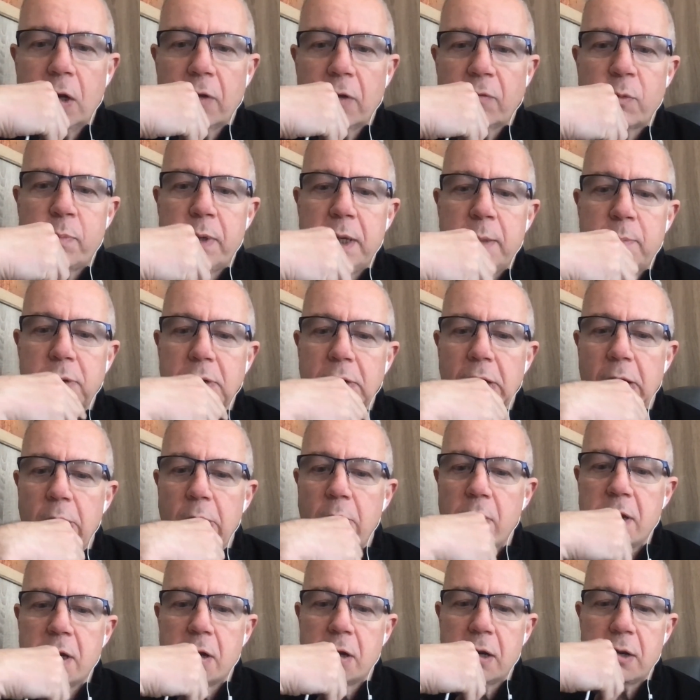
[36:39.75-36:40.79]
For people that
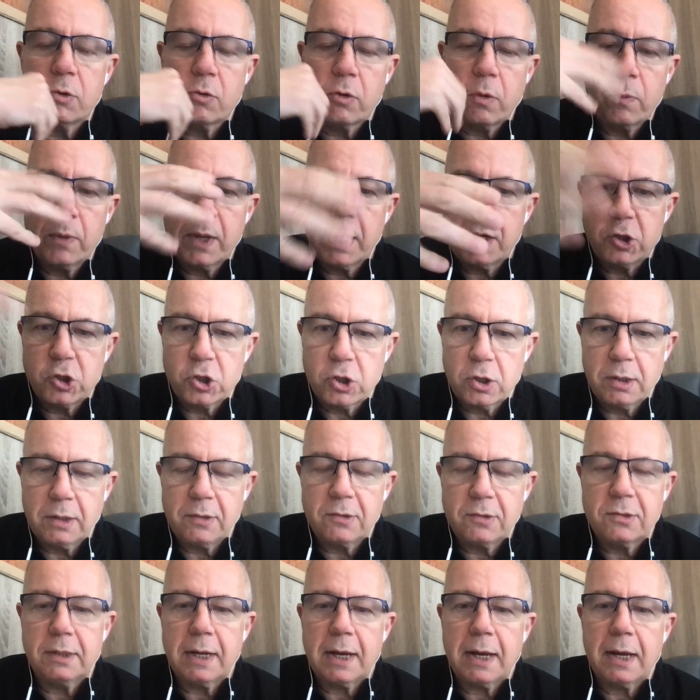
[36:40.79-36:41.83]
are either on their journey
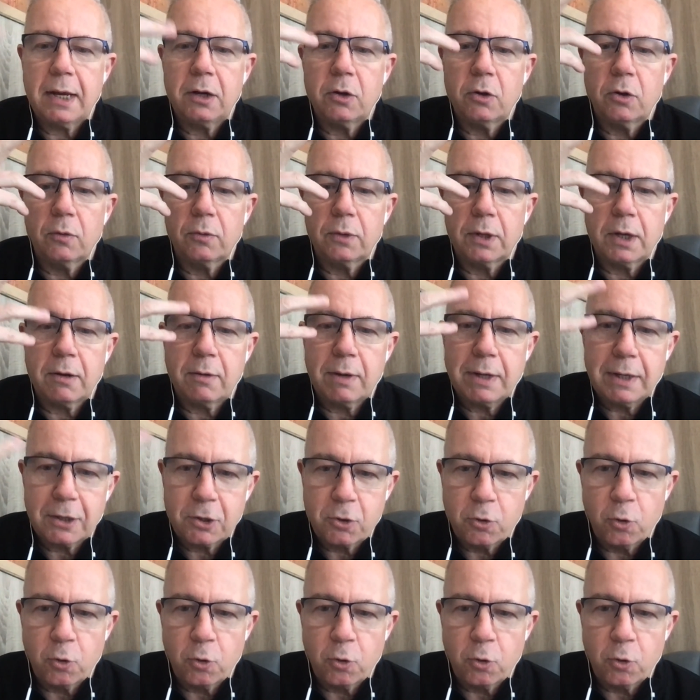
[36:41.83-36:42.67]
today or they're in